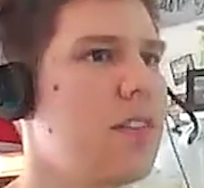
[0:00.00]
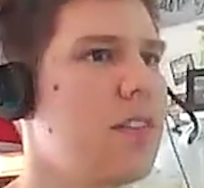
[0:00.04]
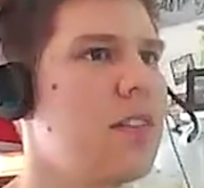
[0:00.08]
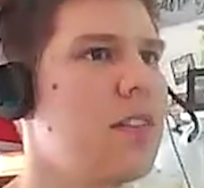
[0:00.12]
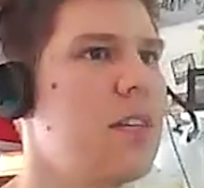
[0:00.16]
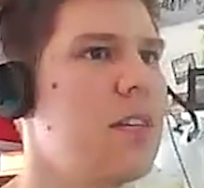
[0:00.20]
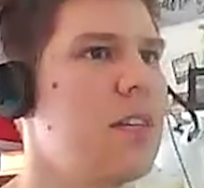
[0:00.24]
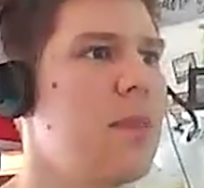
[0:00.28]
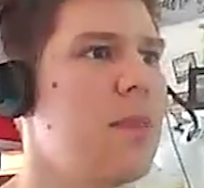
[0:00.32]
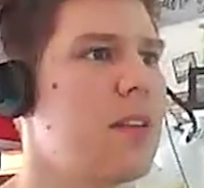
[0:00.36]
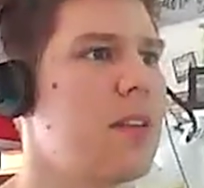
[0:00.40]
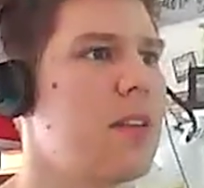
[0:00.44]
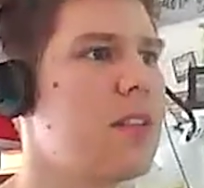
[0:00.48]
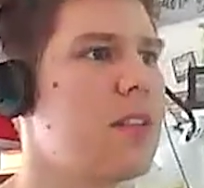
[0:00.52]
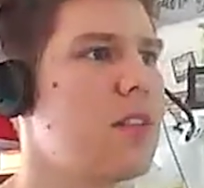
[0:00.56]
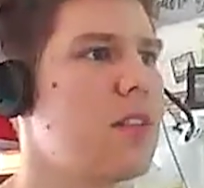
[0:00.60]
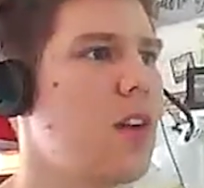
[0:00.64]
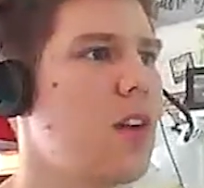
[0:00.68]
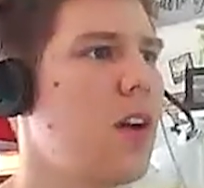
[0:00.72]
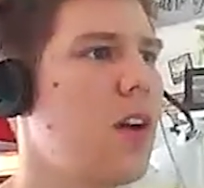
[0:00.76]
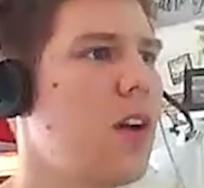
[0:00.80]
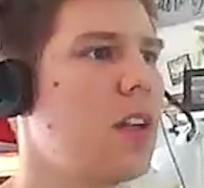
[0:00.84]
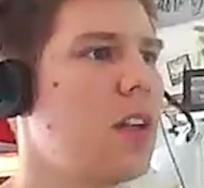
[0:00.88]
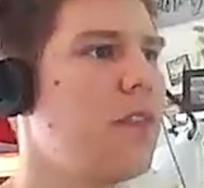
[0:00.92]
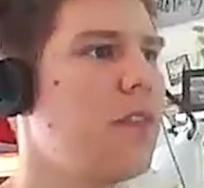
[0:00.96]
Siemens
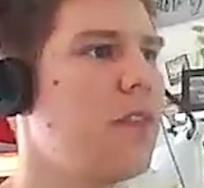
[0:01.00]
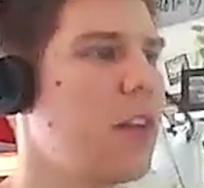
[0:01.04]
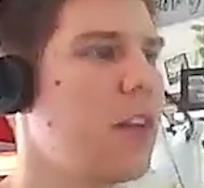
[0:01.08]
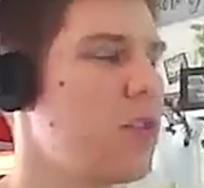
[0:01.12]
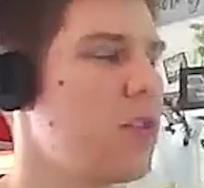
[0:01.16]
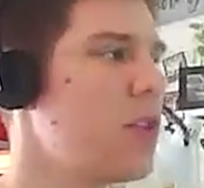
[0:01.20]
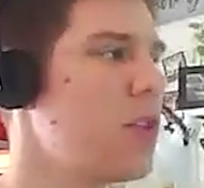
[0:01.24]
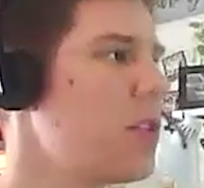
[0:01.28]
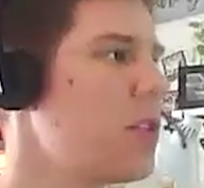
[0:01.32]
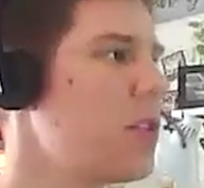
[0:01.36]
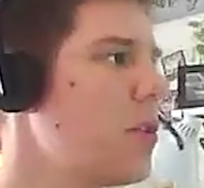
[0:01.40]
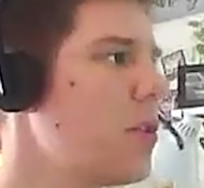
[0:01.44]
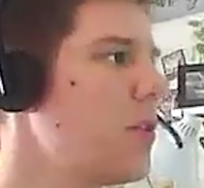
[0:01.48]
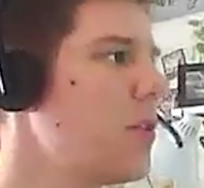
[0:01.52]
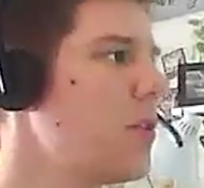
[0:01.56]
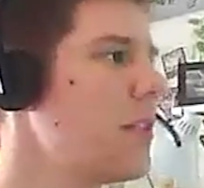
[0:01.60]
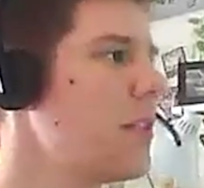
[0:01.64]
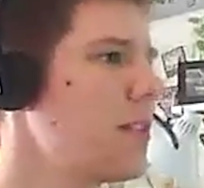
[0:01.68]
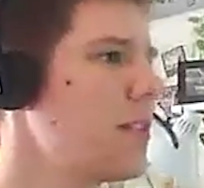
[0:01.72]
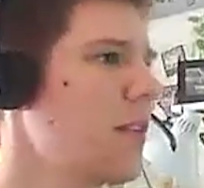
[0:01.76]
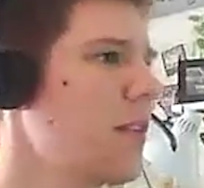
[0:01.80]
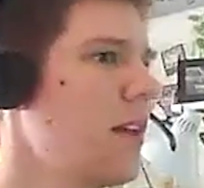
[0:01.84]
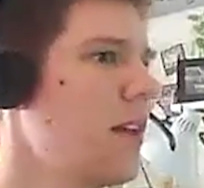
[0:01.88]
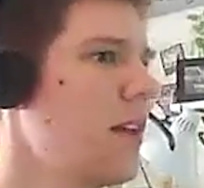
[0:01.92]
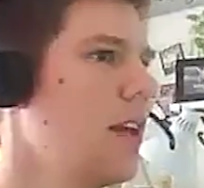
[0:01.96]
Artifactory
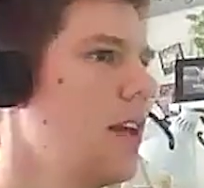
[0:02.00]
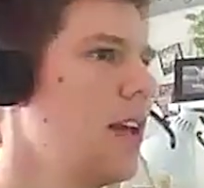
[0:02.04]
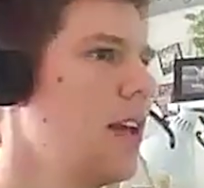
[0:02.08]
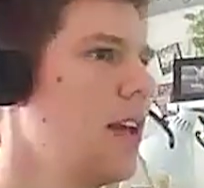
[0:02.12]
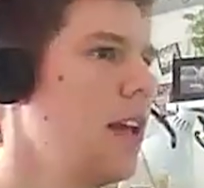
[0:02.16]
service.